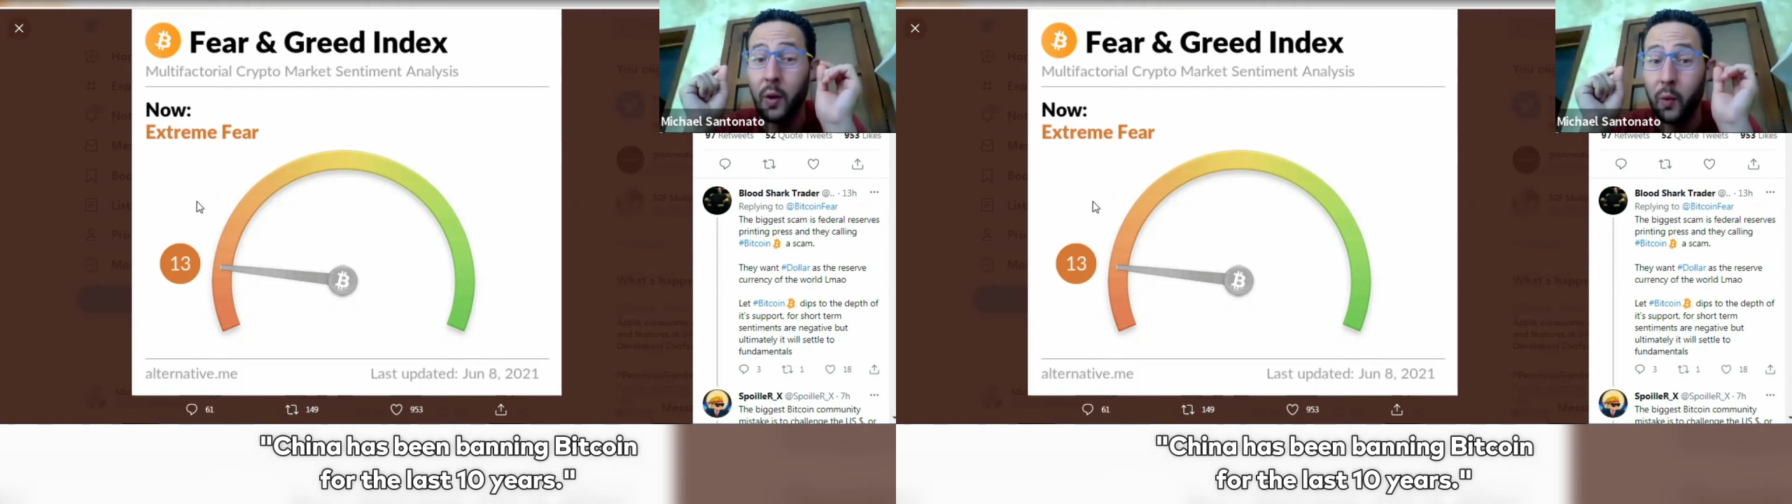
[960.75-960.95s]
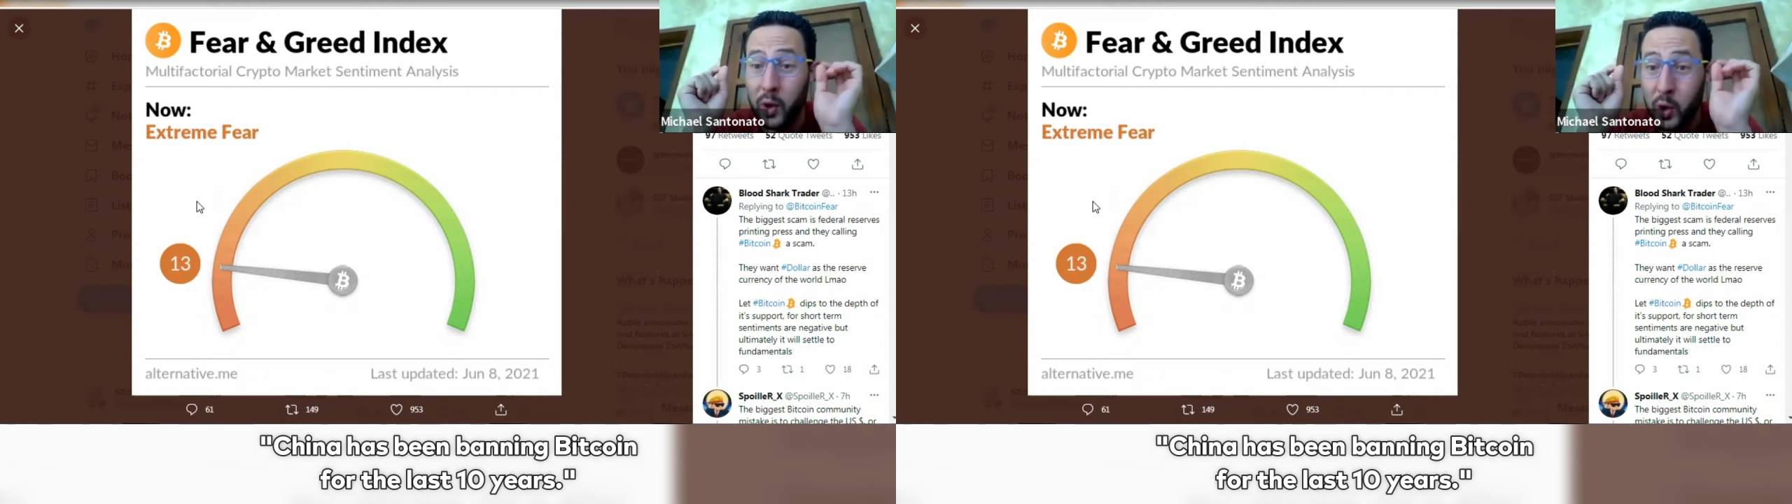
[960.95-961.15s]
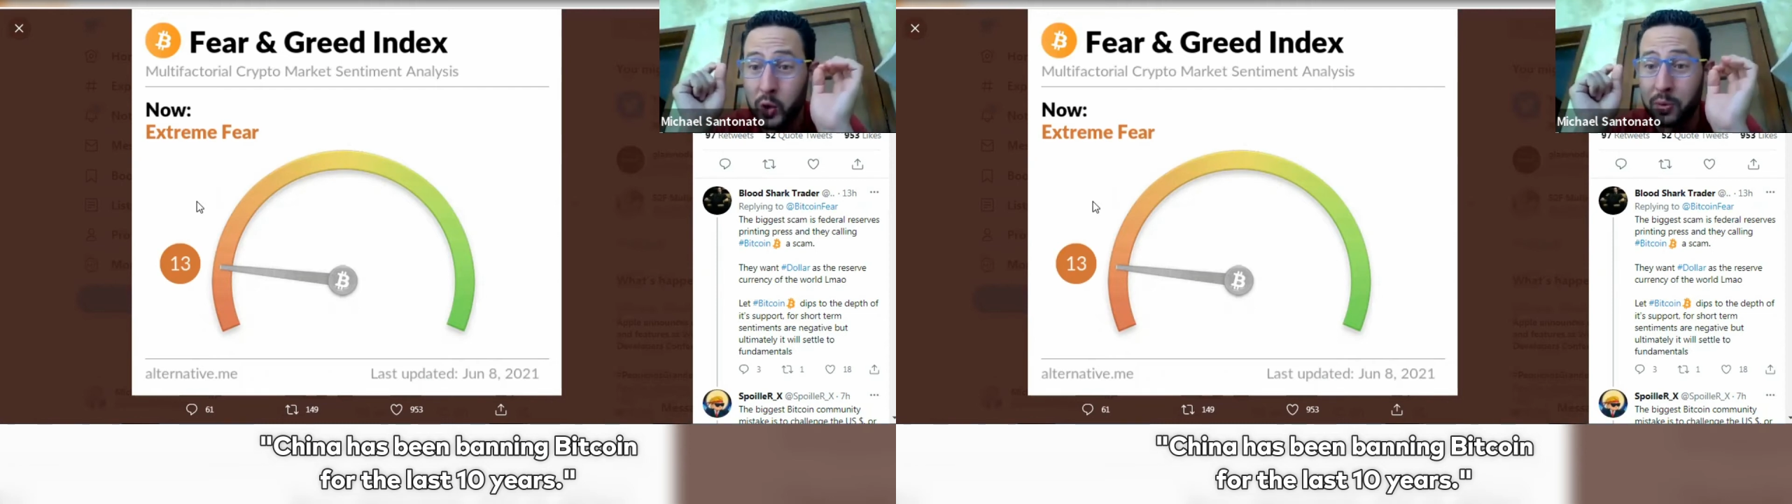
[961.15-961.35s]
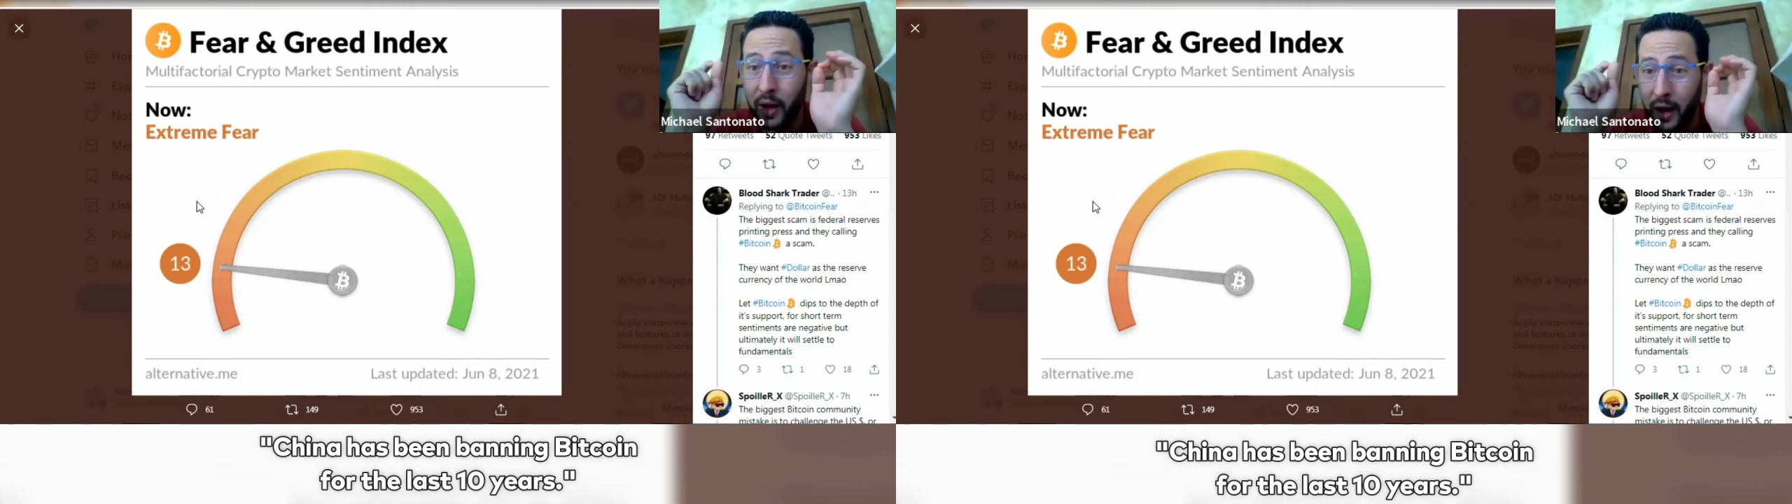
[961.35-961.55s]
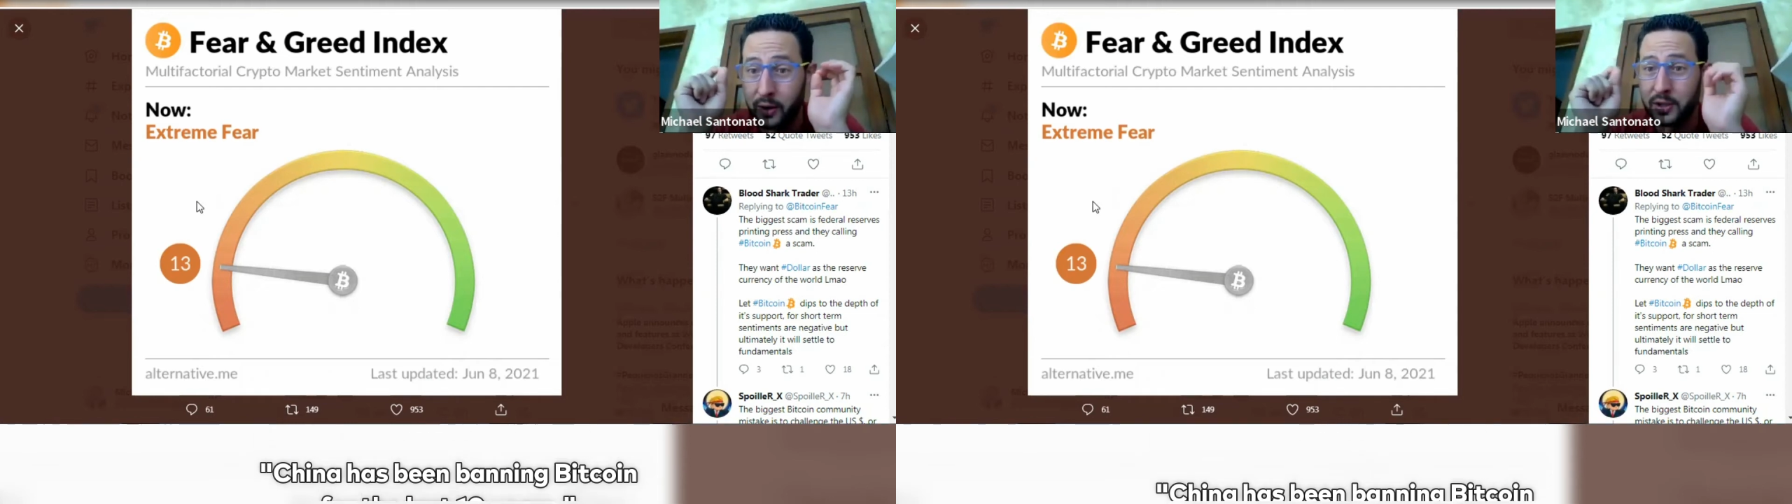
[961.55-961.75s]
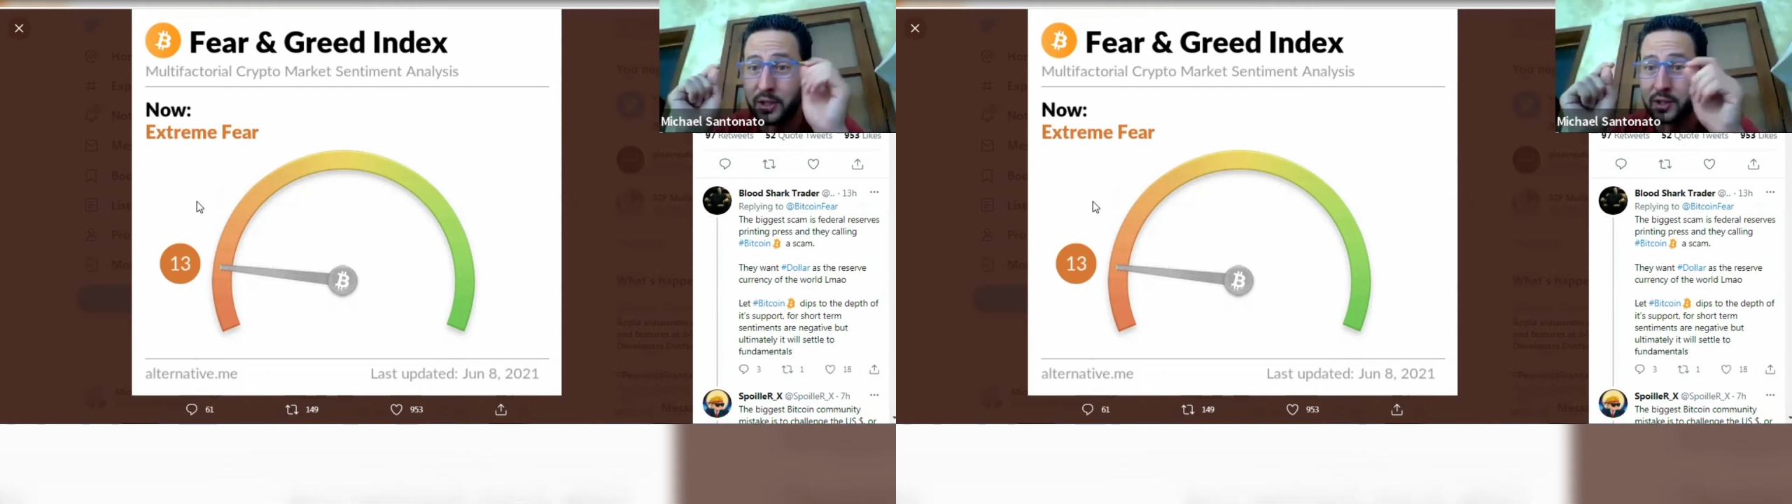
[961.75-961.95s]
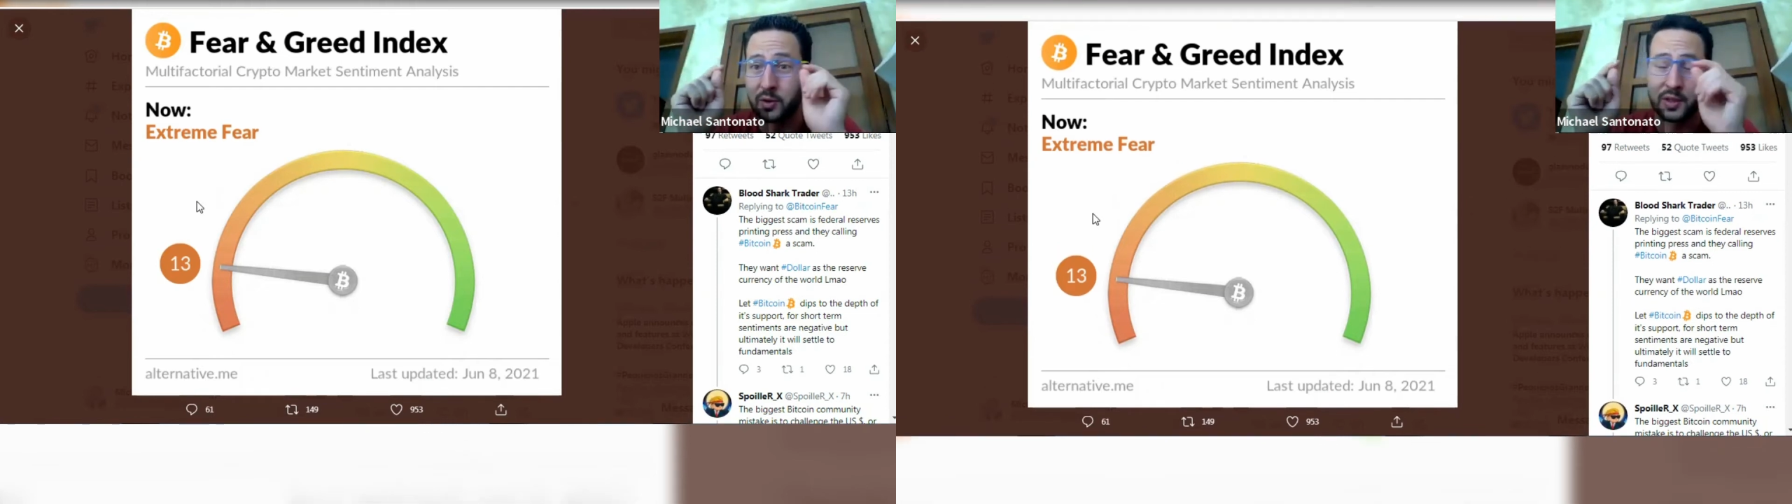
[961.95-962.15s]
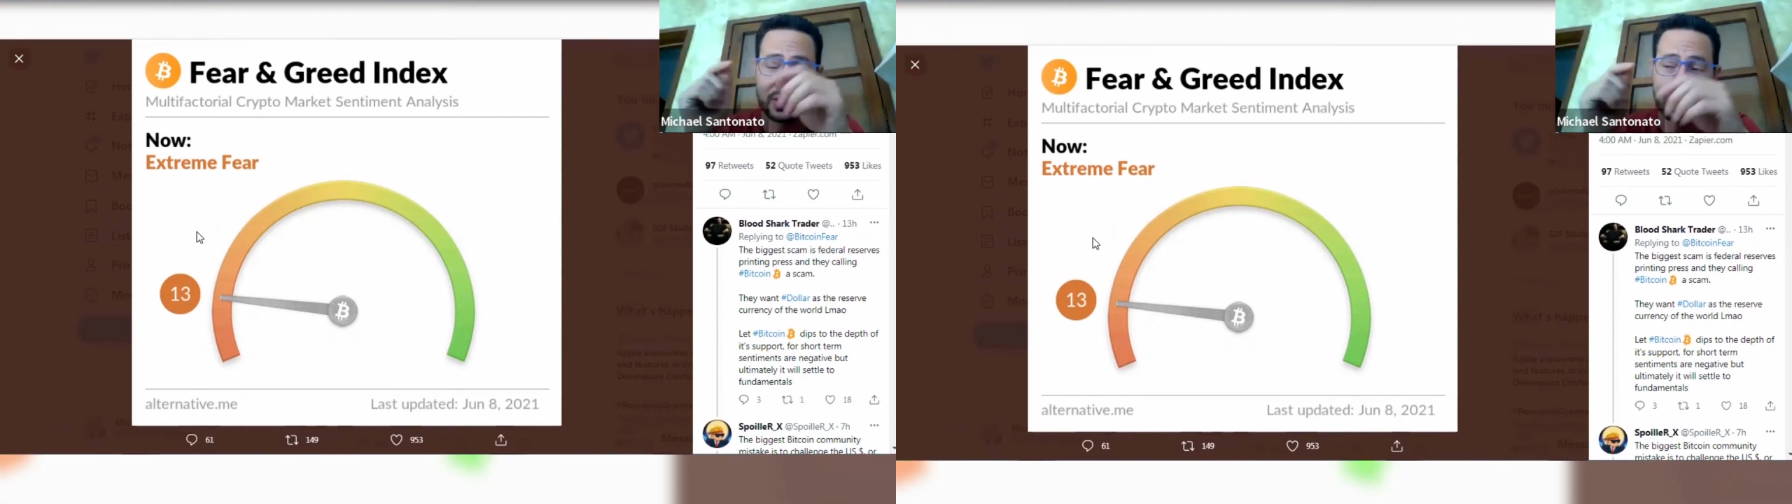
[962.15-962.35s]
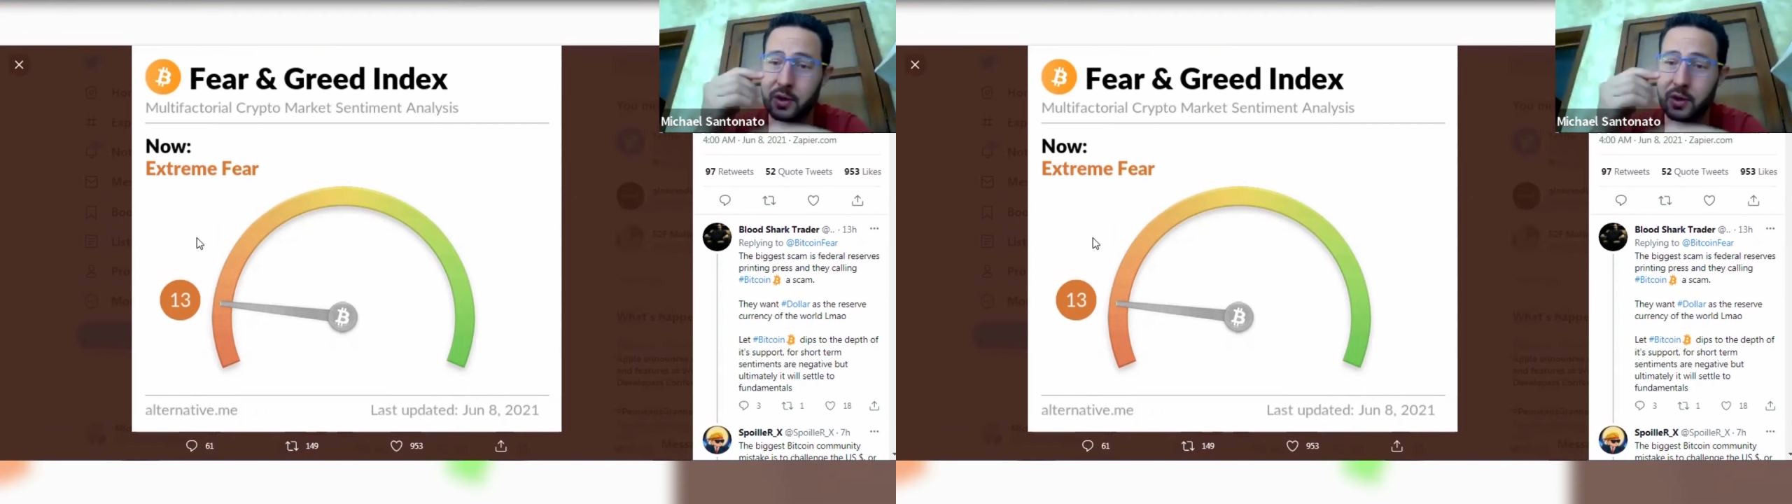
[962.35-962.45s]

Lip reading: renewable energy sources. So you